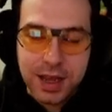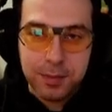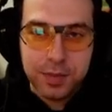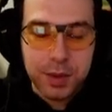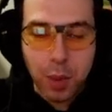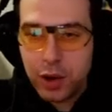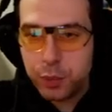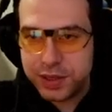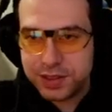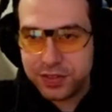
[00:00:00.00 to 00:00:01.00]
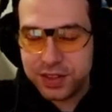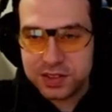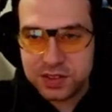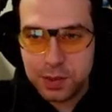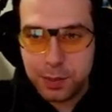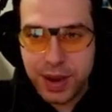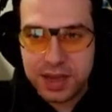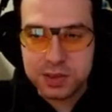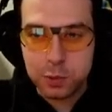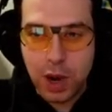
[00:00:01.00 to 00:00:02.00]
In my opinion, this is the
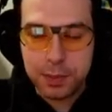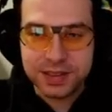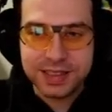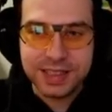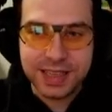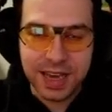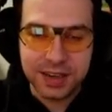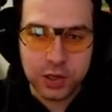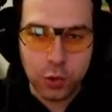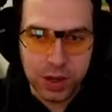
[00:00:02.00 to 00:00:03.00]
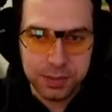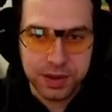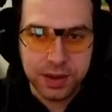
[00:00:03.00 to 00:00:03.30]
best weapon he can equip.